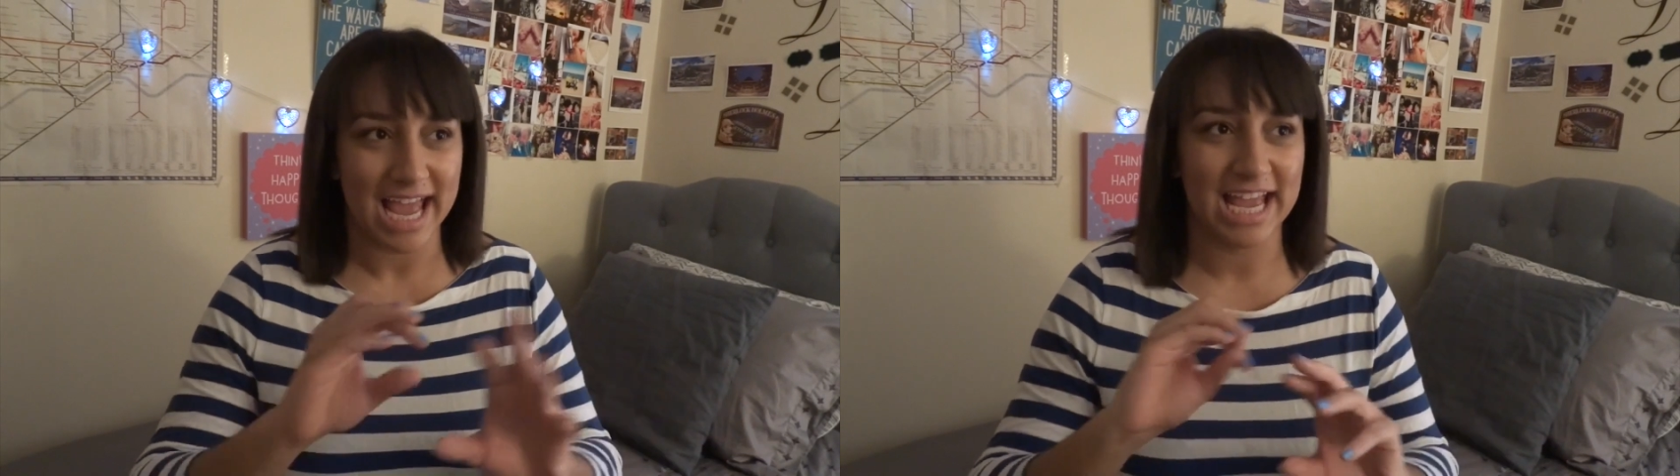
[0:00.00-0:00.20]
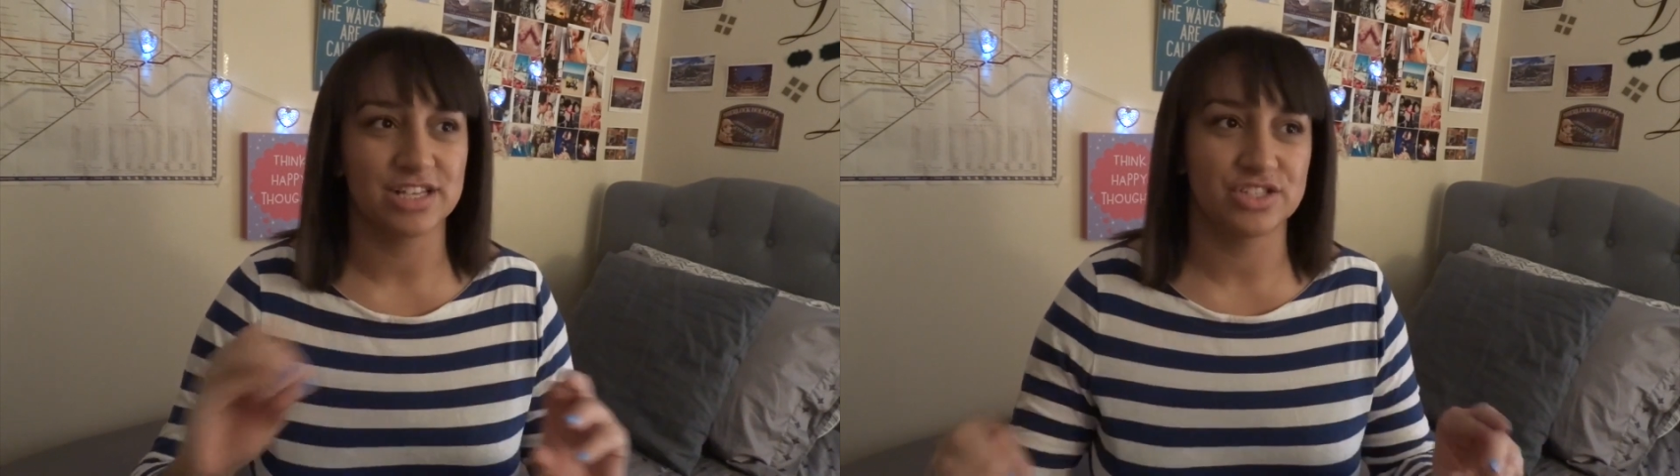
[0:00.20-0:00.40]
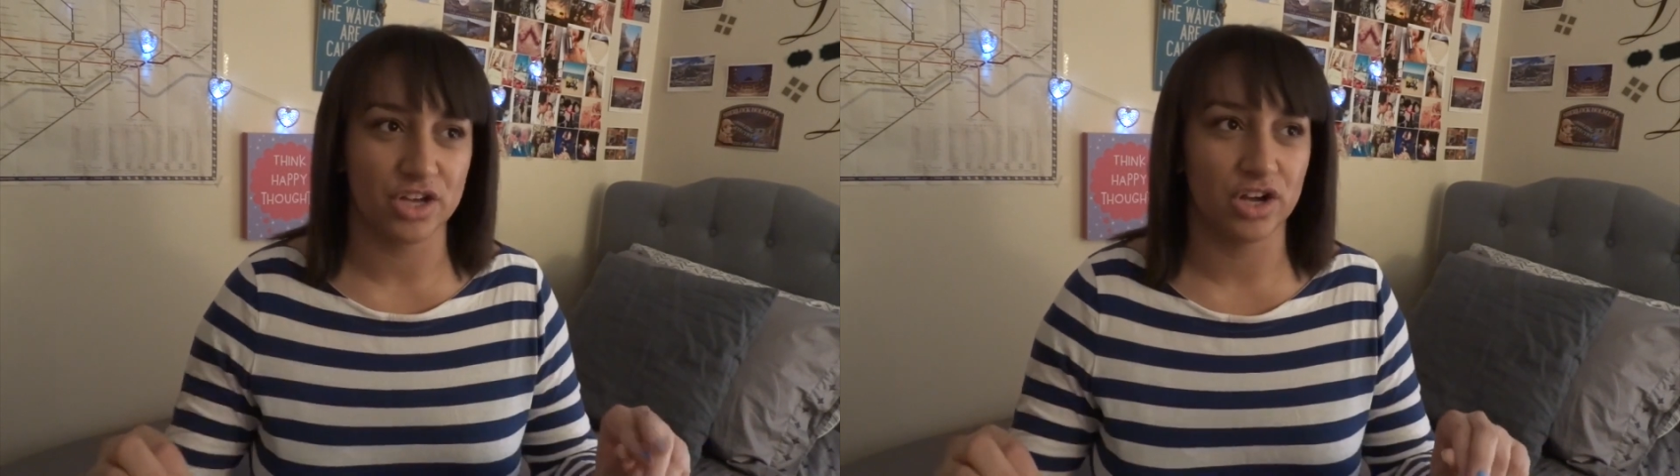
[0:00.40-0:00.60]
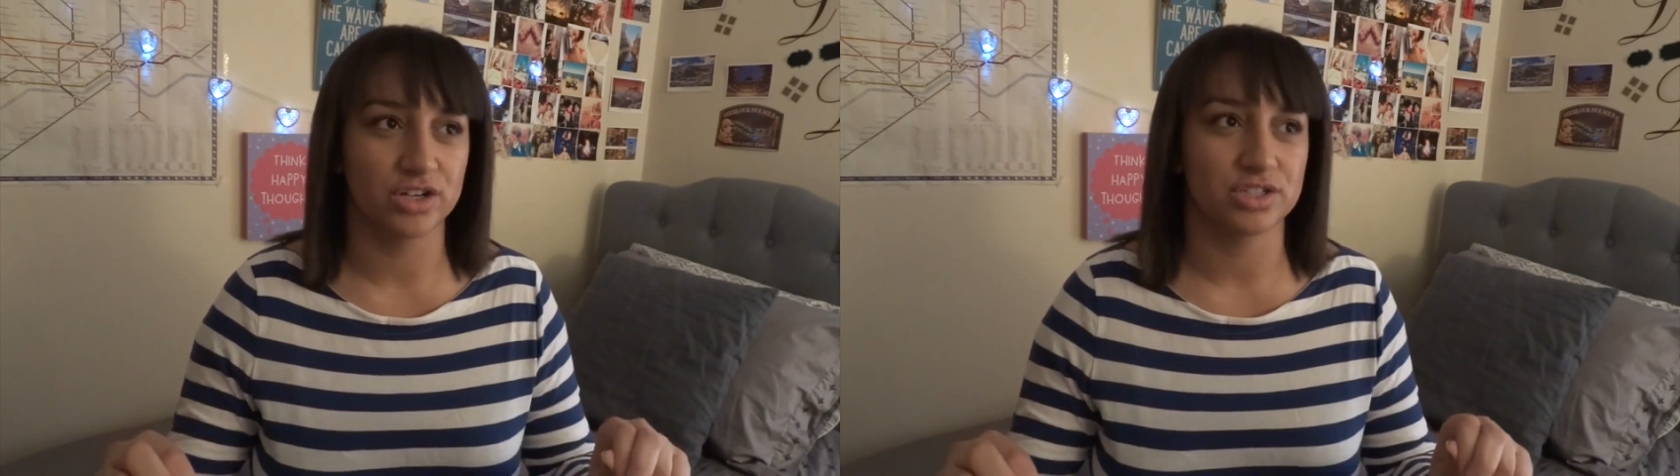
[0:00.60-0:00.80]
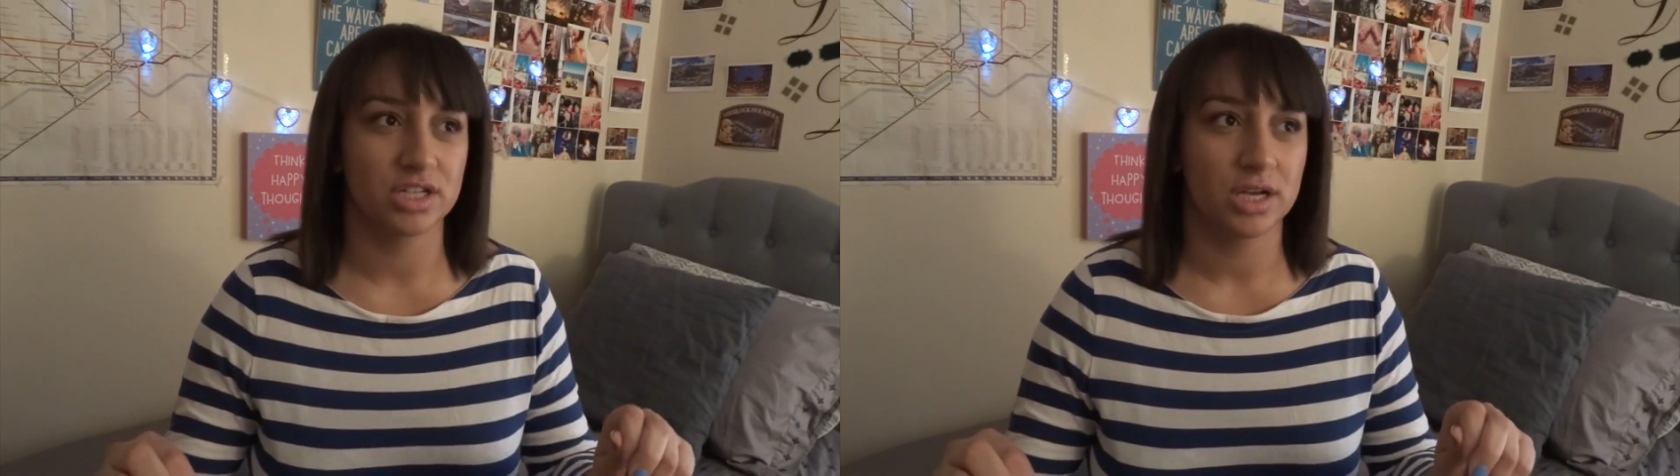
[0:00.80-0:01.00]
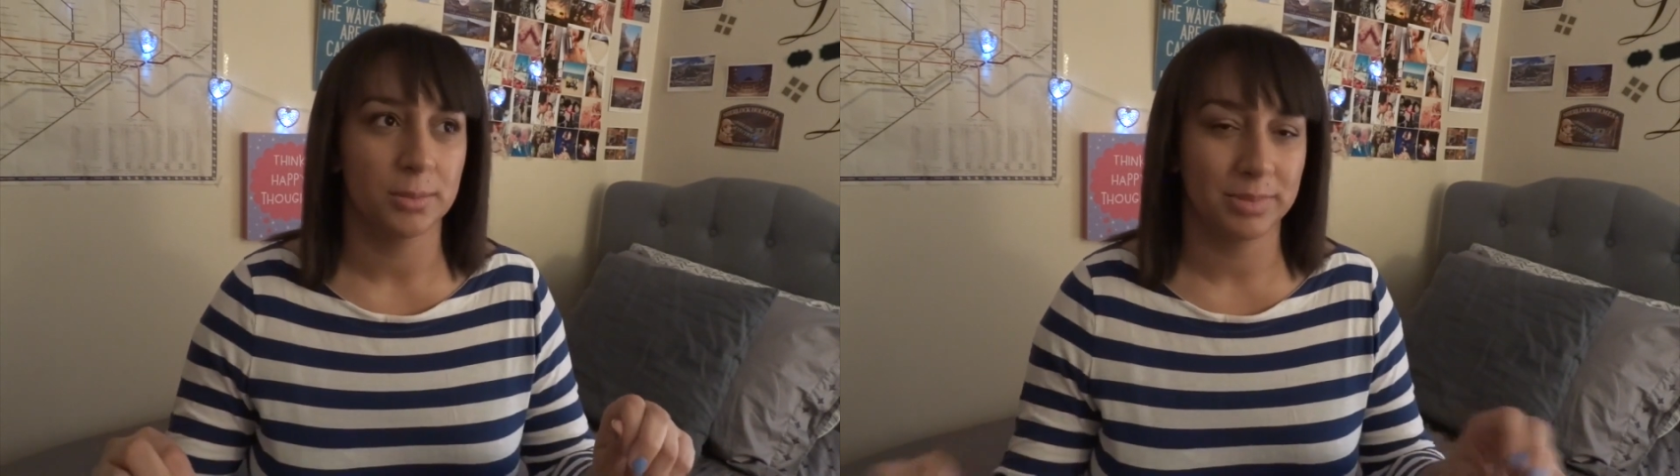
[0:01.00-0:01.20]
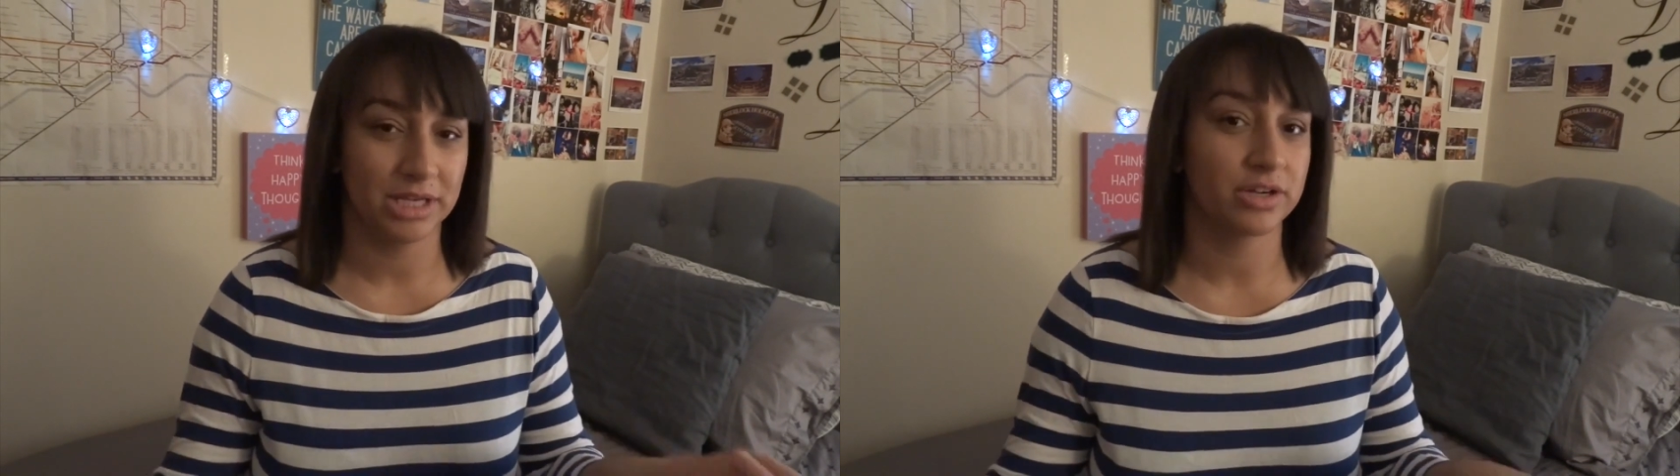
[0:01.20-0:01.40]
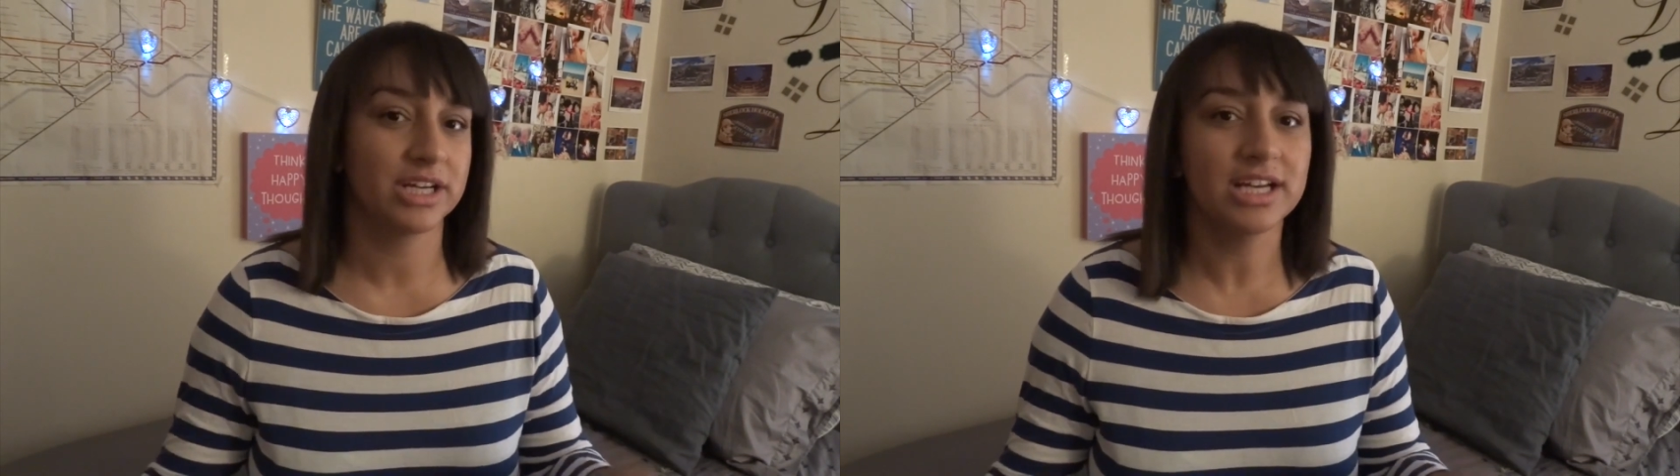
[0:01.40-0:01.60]
and songs,
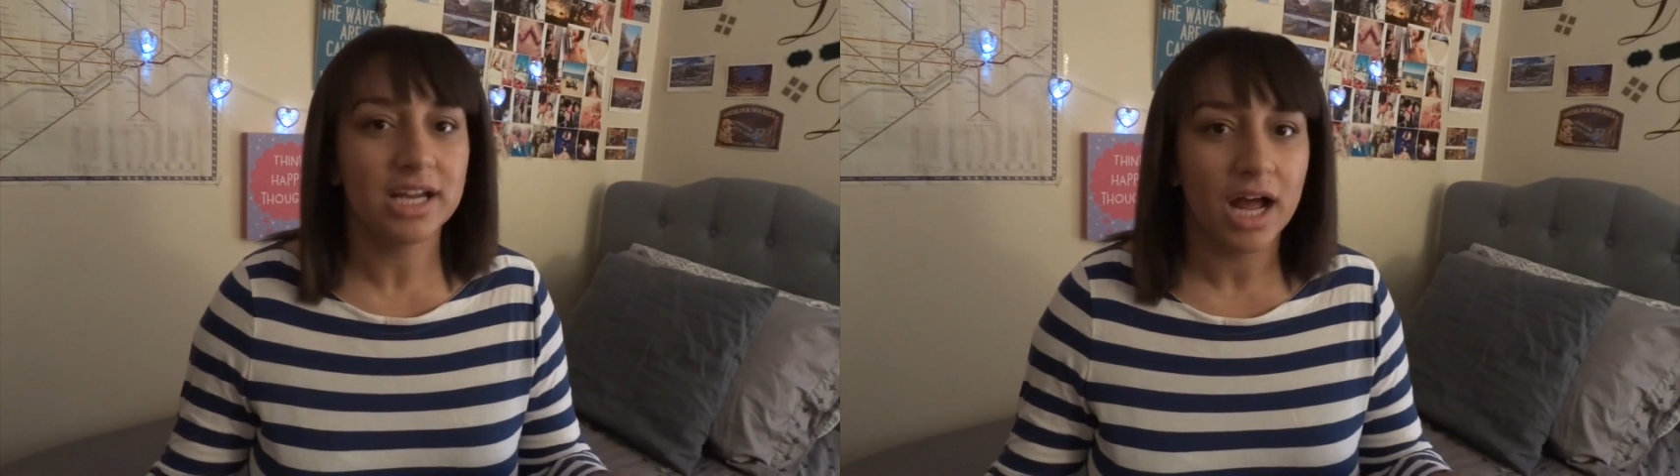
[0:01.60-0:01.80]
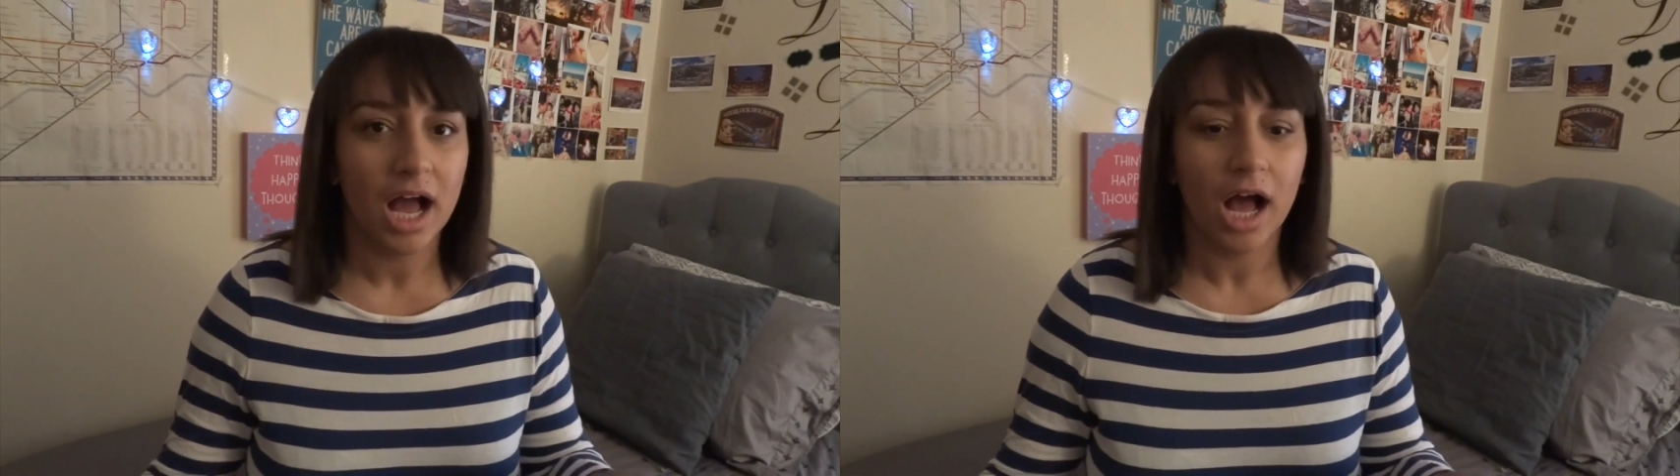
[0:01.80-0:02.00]
period.